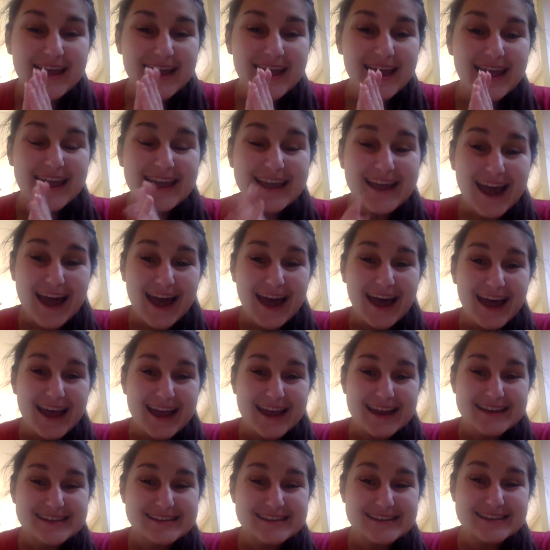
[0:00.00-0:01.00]
Hey
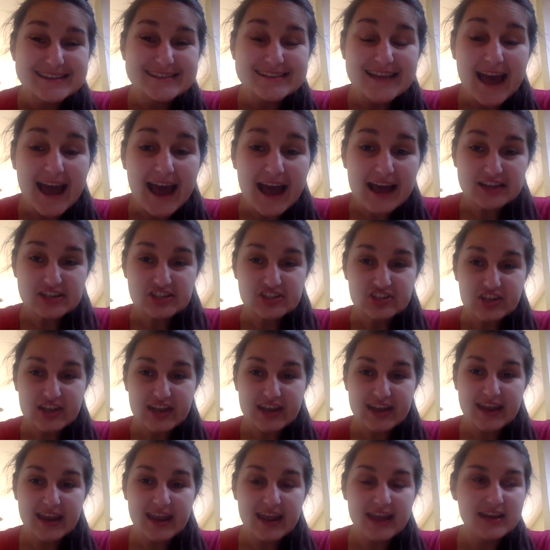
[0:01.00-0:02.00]
guys, it's
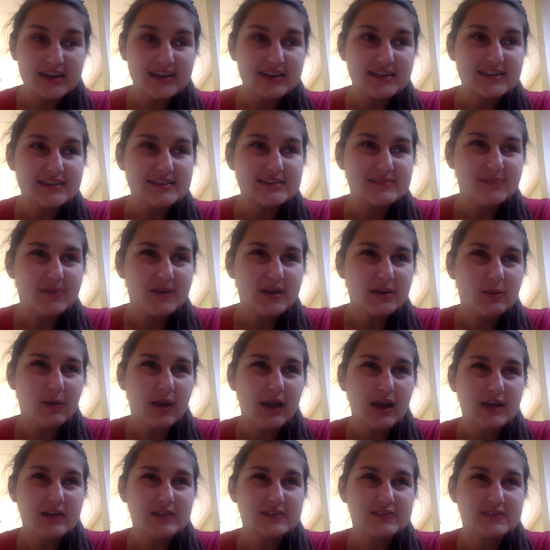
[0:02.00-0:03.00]
Ashley, and it's been a
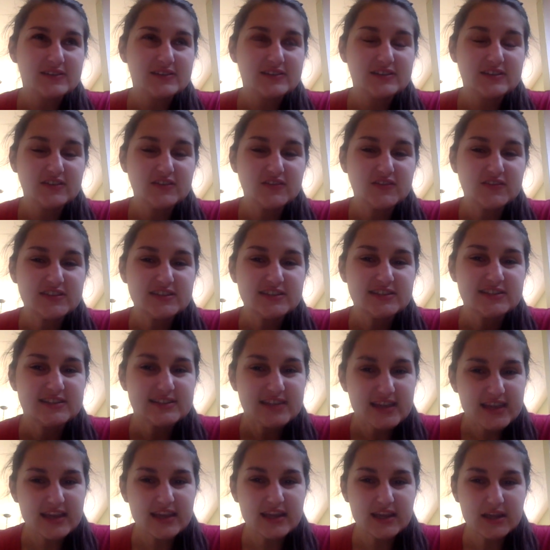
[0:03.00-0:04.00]
while since you've
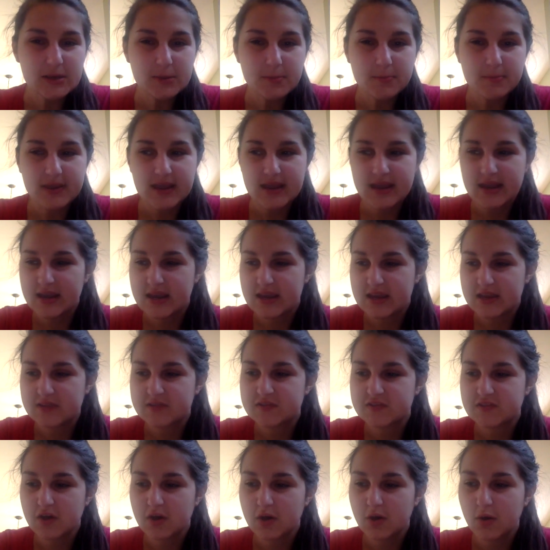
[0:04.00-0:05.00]
seen me,
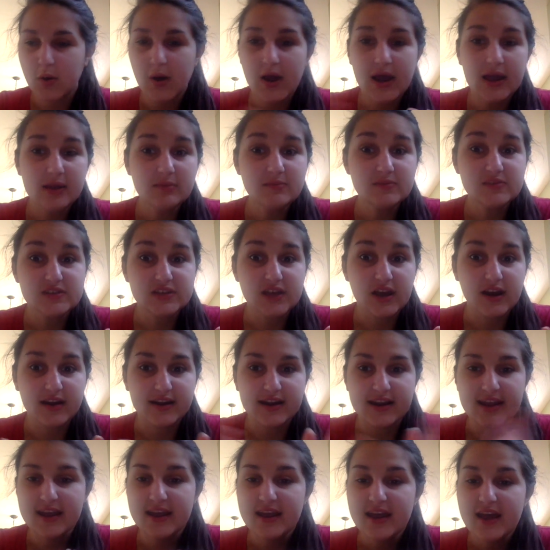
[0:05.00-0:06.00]
so I'm
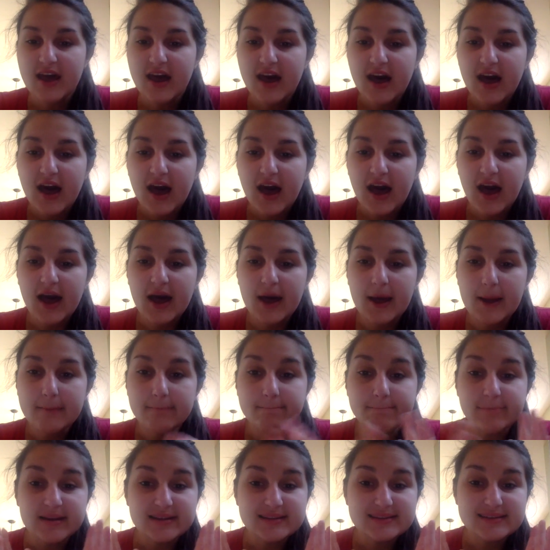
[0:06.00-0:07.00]
sorry.
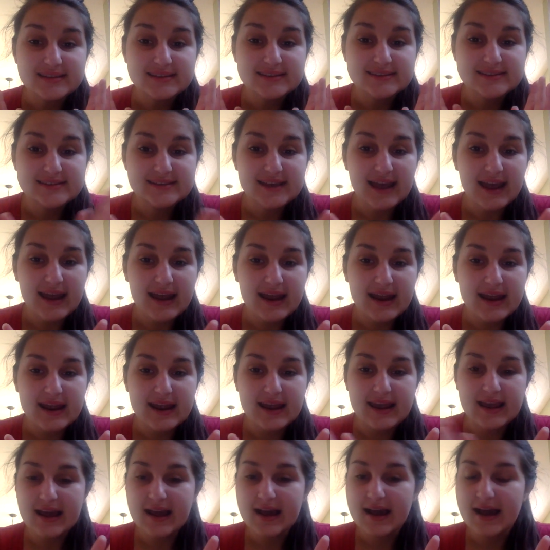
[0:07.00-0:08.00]
But
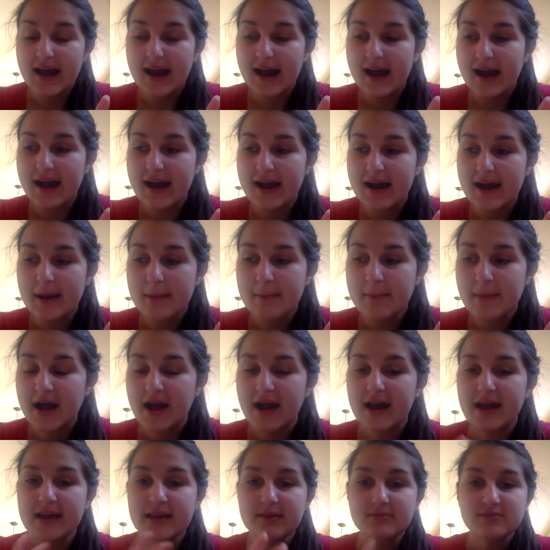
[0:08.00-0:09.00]
today, I'm
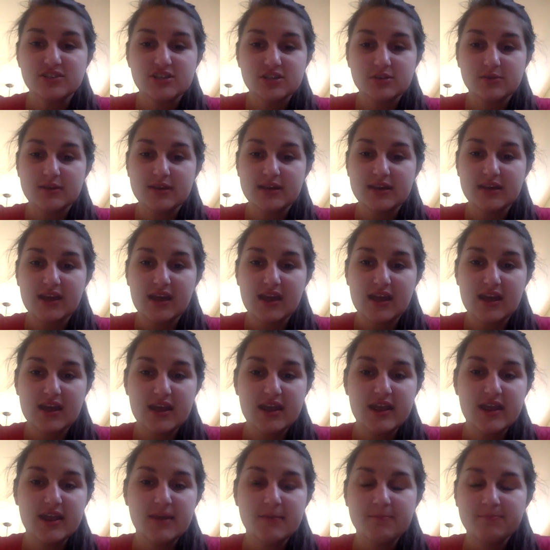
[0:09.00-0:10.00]
doing
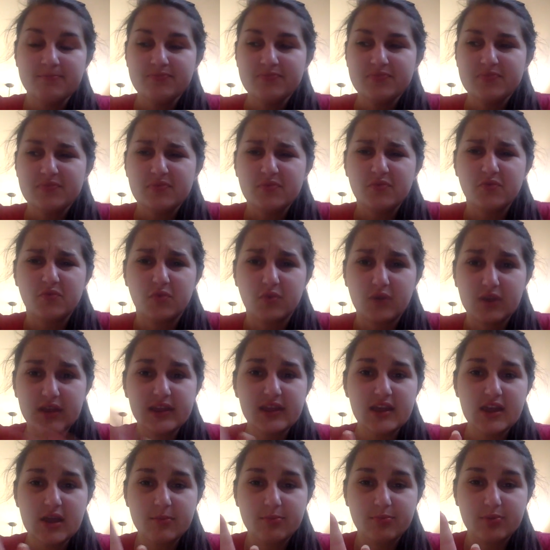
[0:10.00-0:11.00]
a
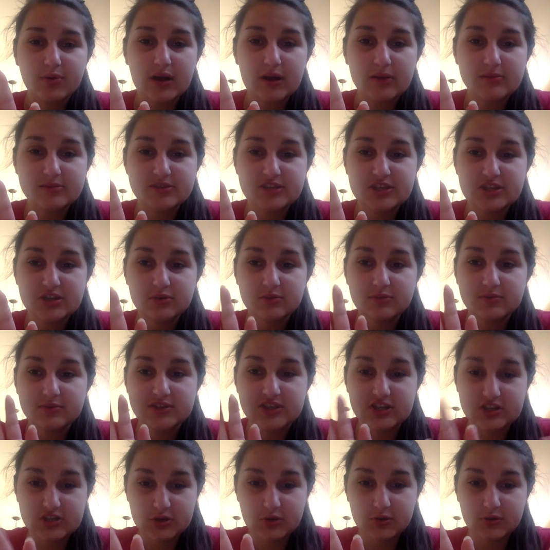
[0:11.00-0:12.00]
really impromptu
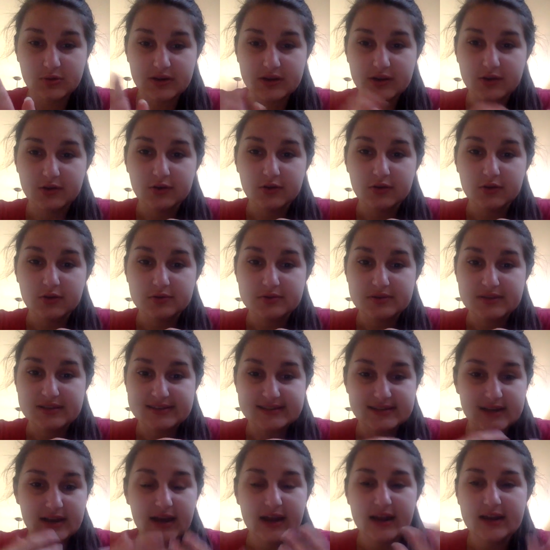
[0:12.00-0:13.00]
tutorial
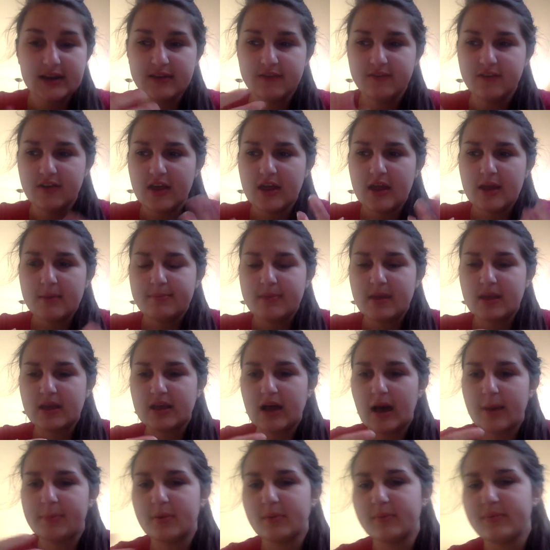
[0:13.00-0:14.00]
that's kind of being
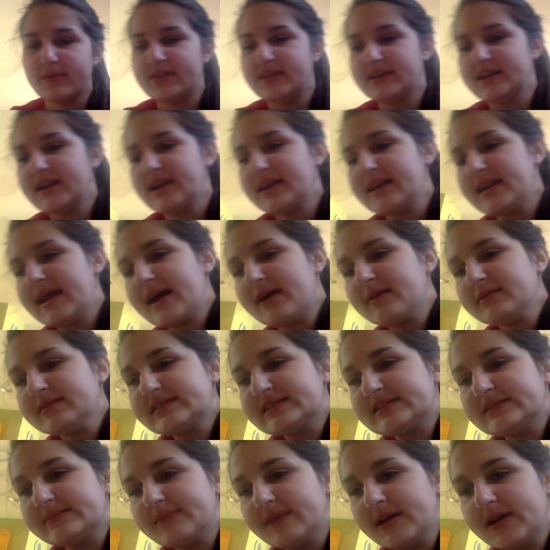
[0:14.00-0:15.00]
coupled with an
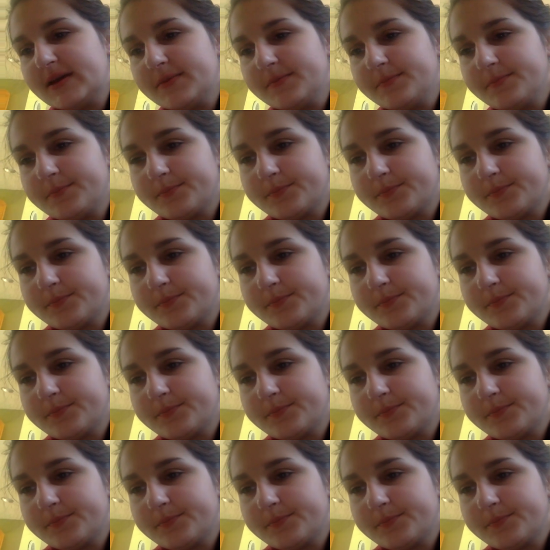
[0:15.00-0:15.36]
announcement.